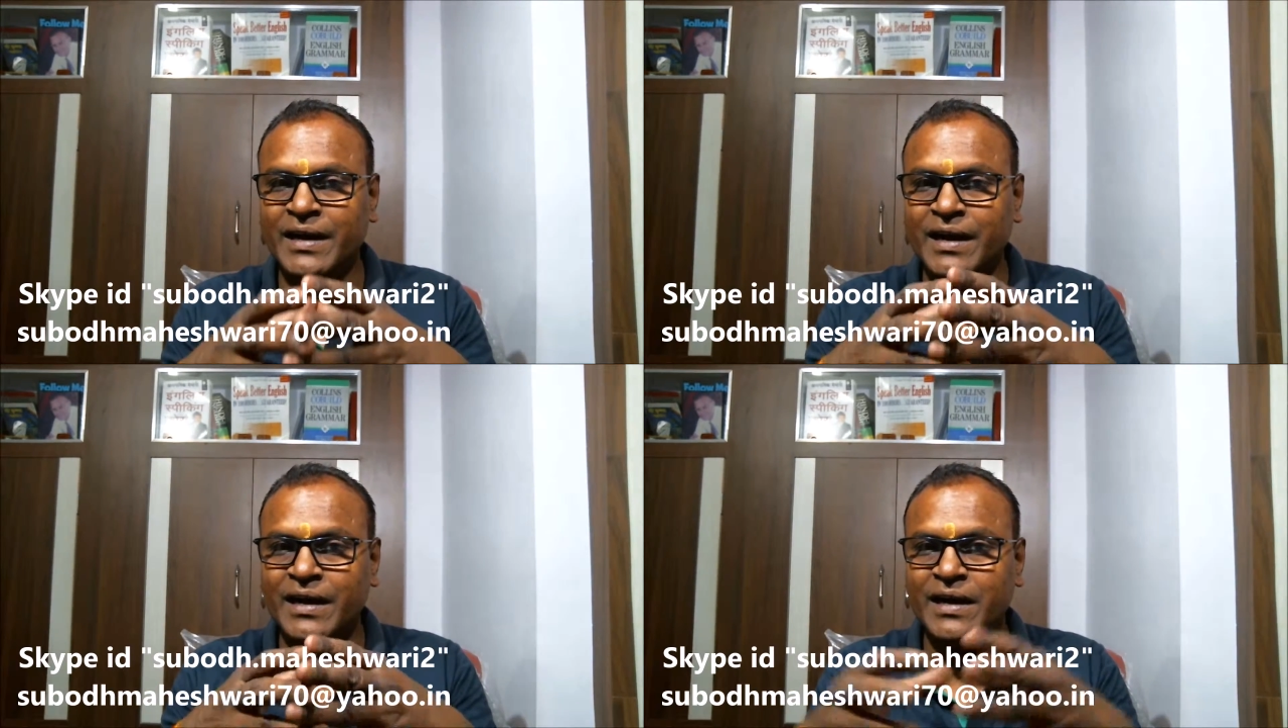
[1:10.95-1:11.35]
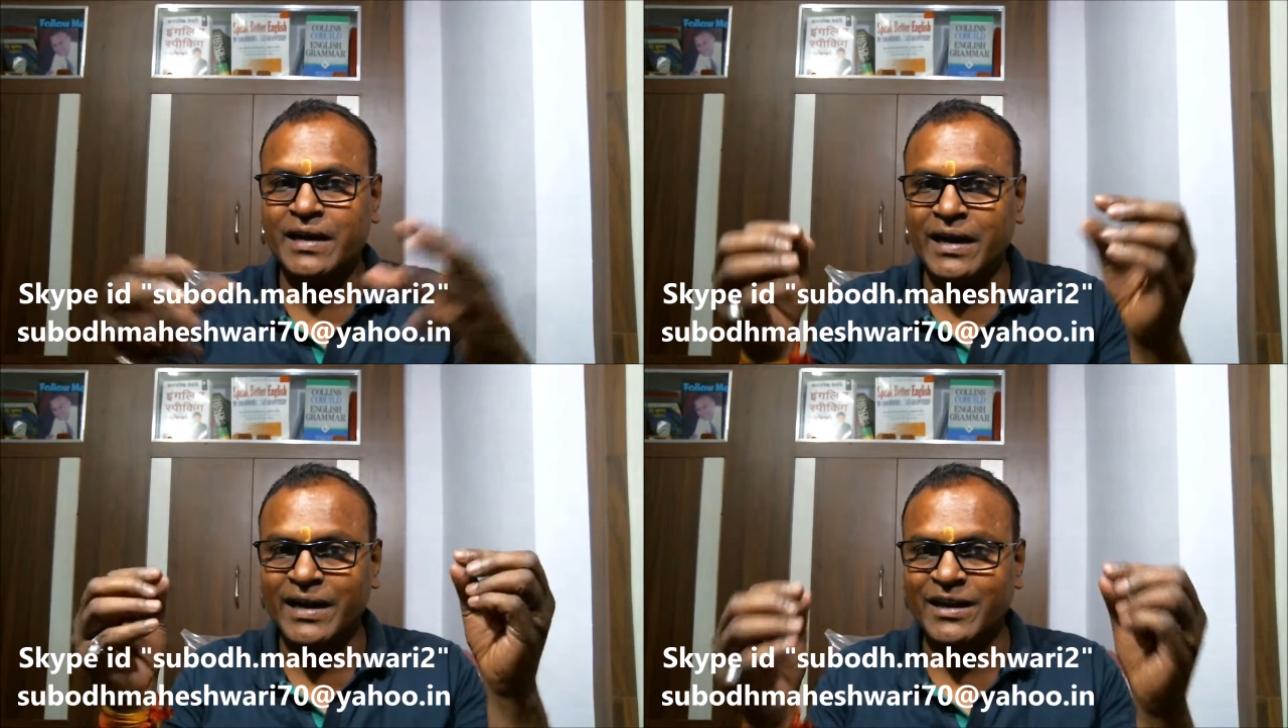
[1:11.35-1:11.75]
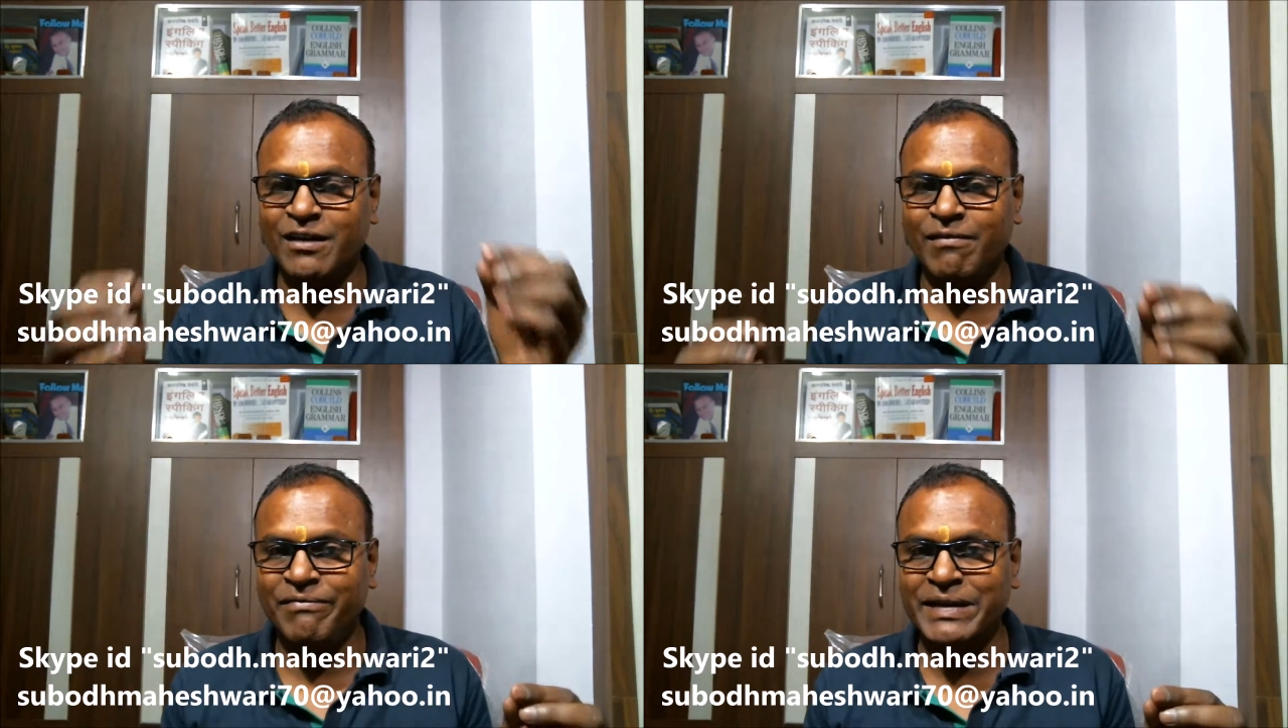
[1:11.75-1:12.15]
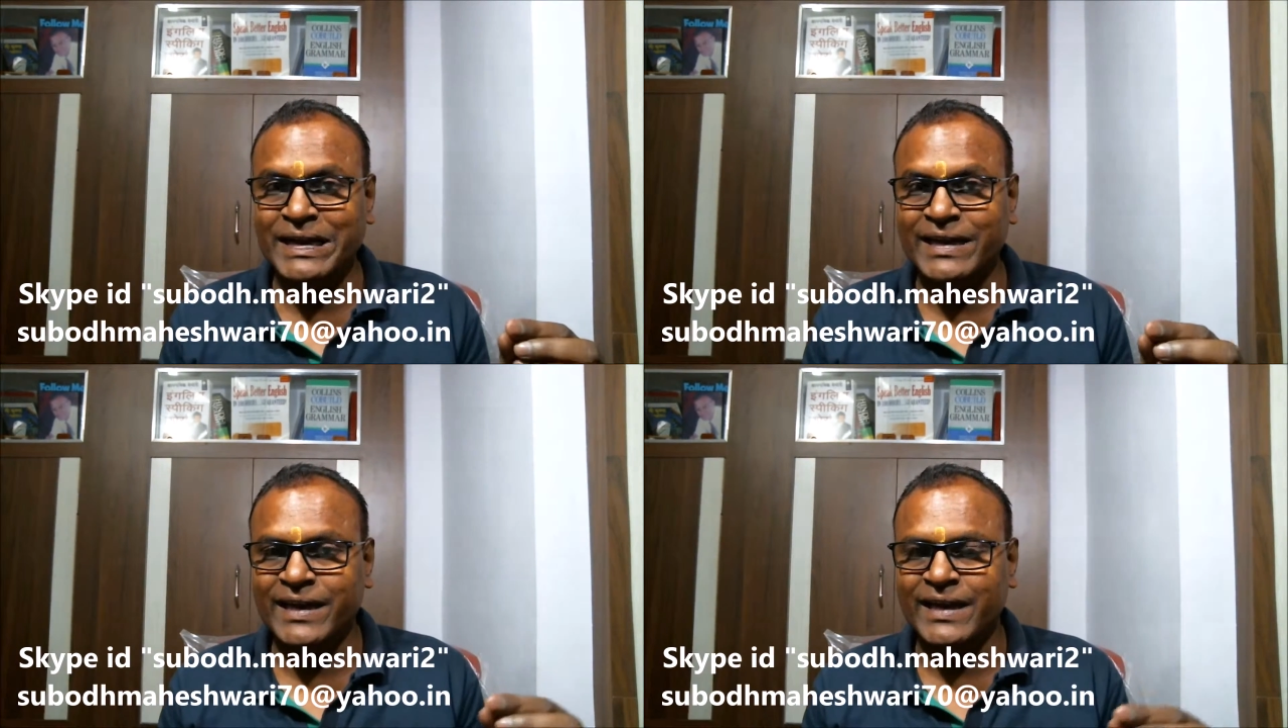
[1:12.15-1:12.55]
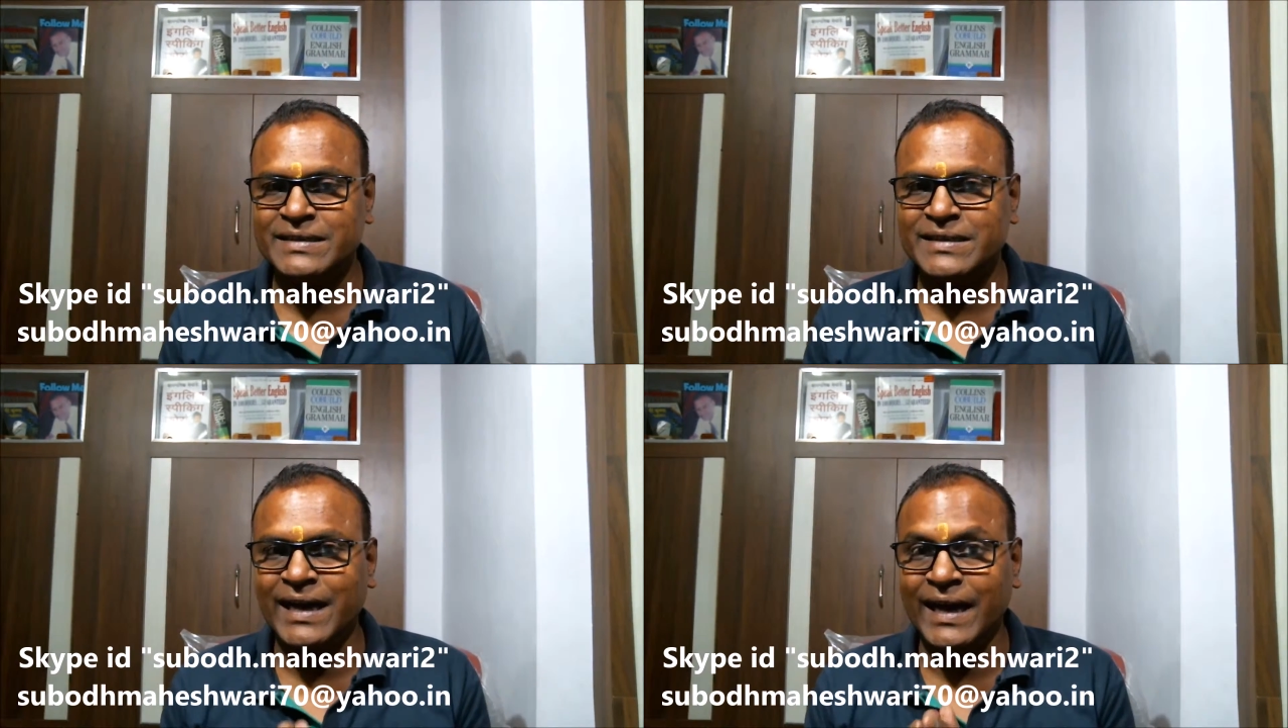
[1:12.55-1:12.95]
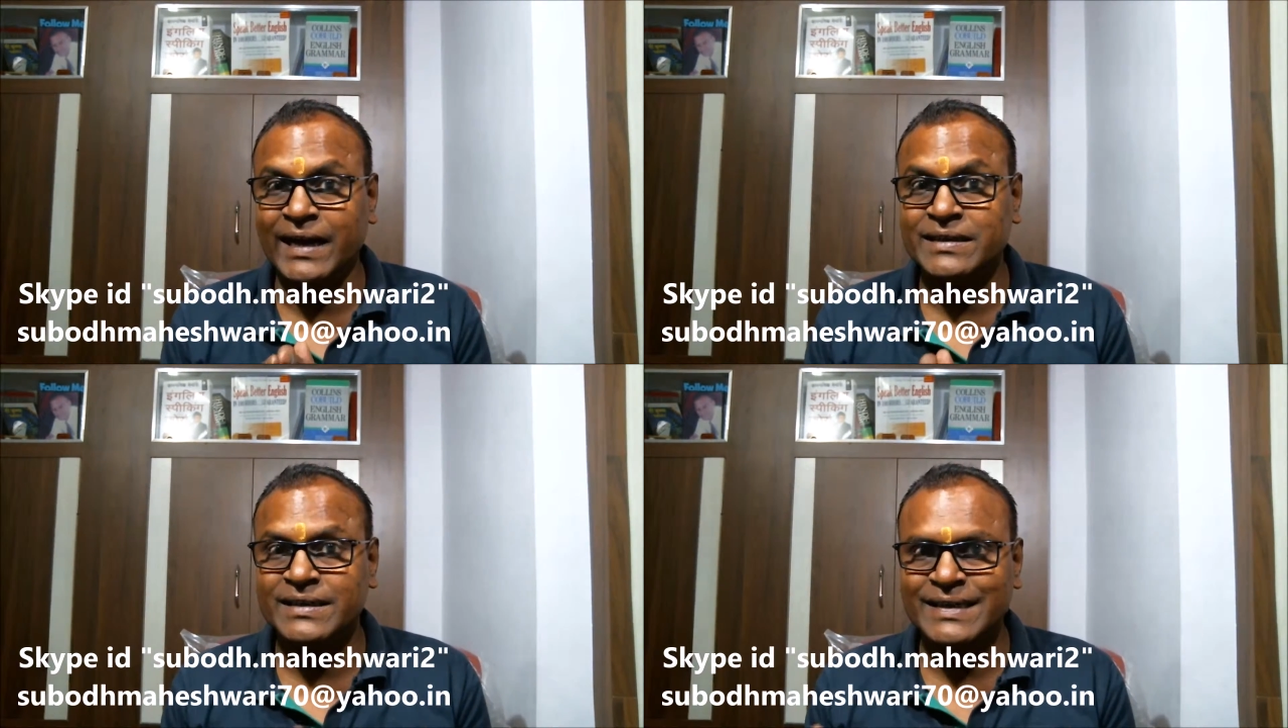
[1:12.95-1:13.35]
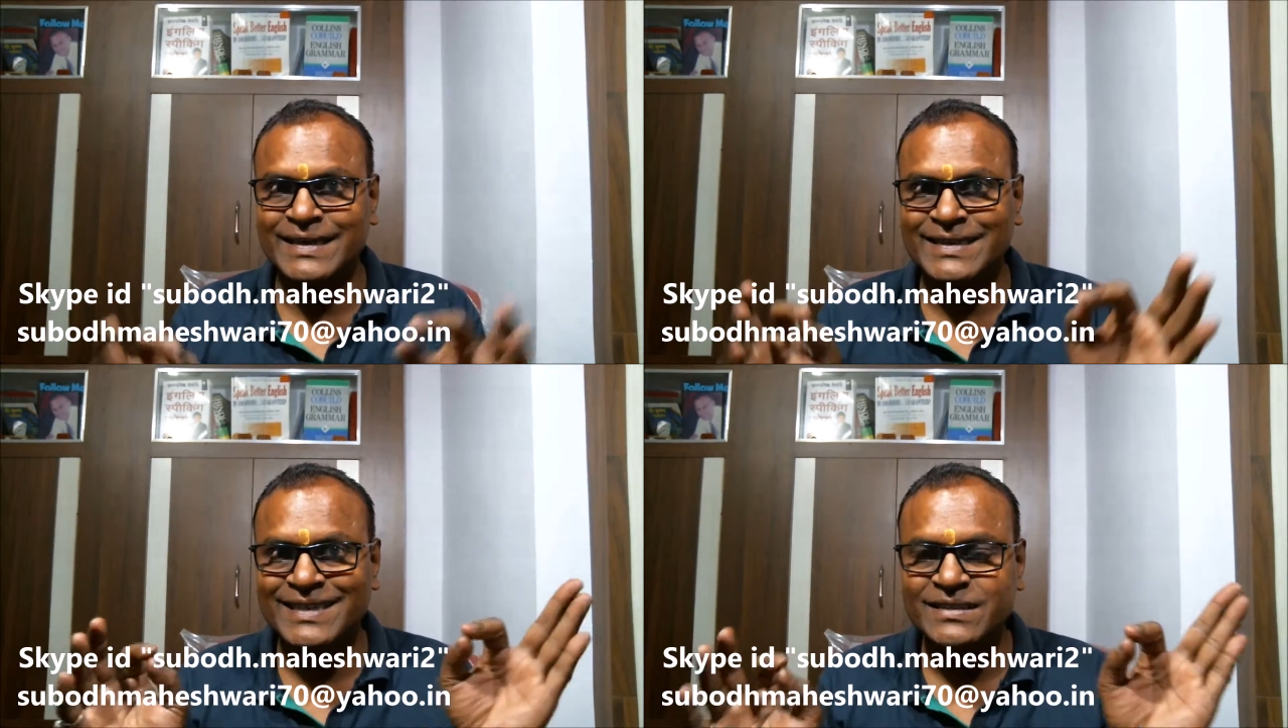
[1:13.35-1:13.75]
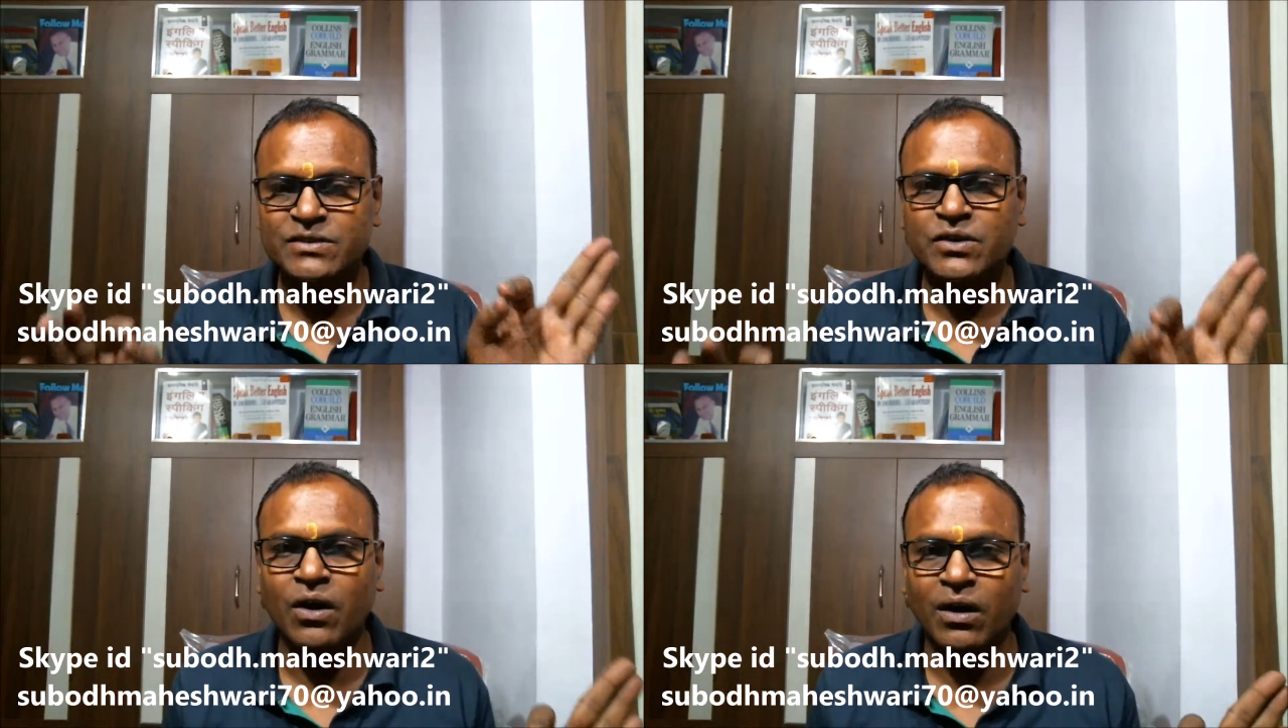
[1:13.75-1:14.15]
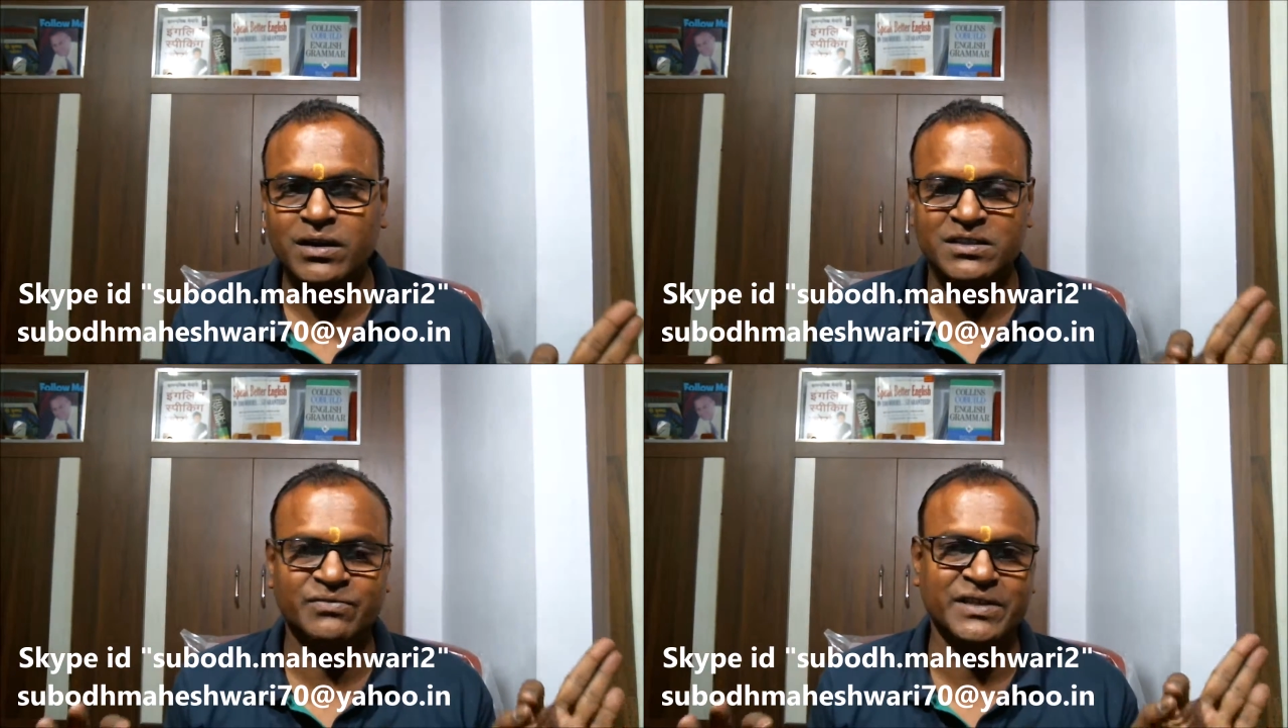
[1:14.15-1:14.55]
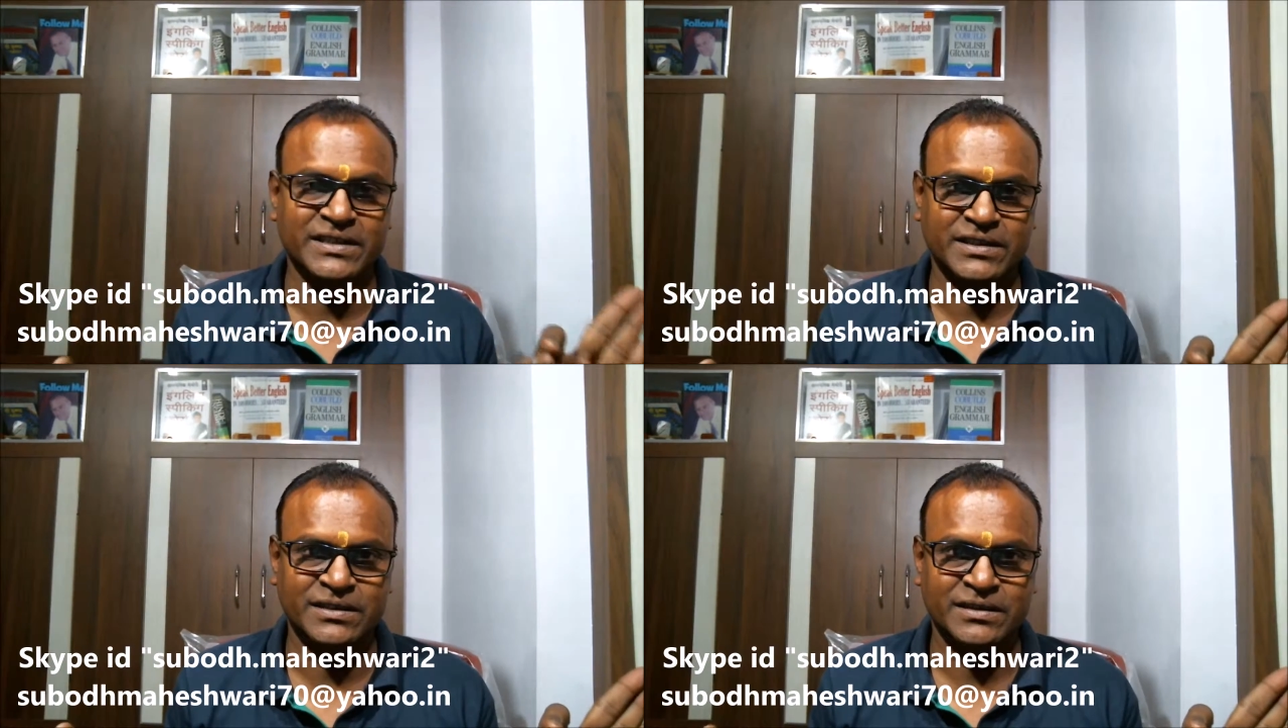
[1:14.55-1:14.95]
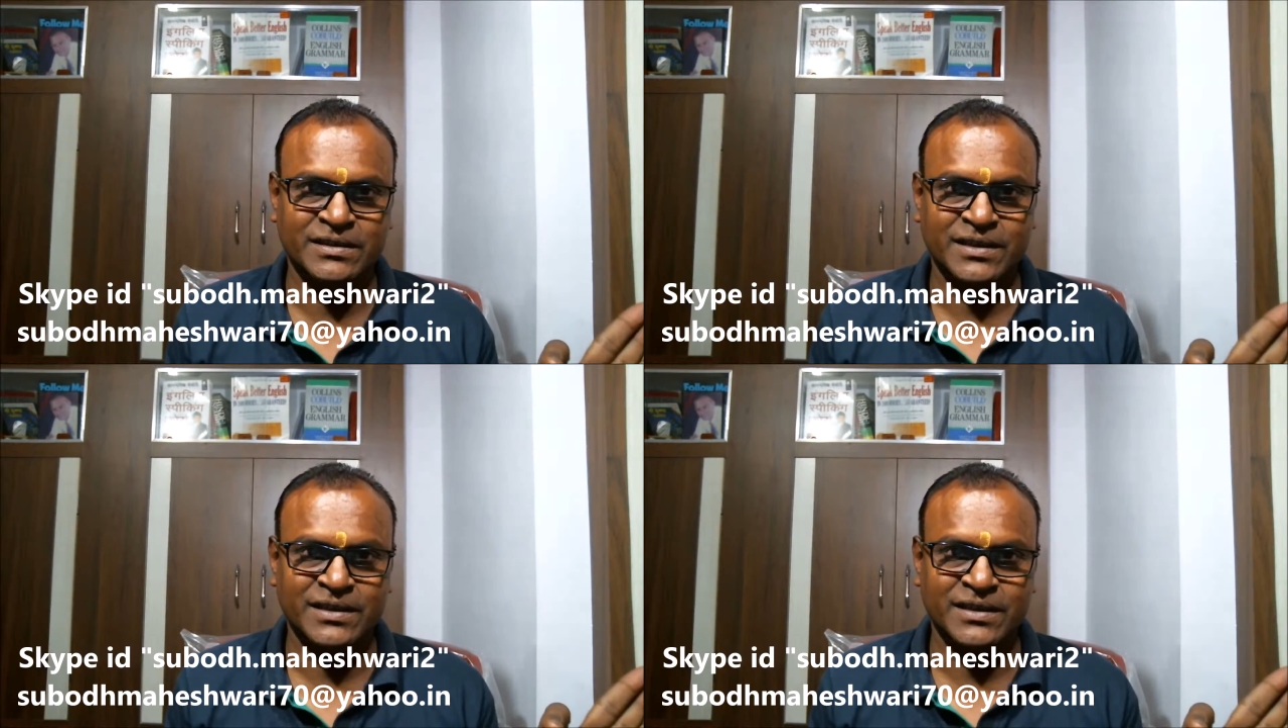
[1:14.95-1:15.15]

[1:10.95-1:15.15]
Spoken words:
a kind of feeling that it is God's wish.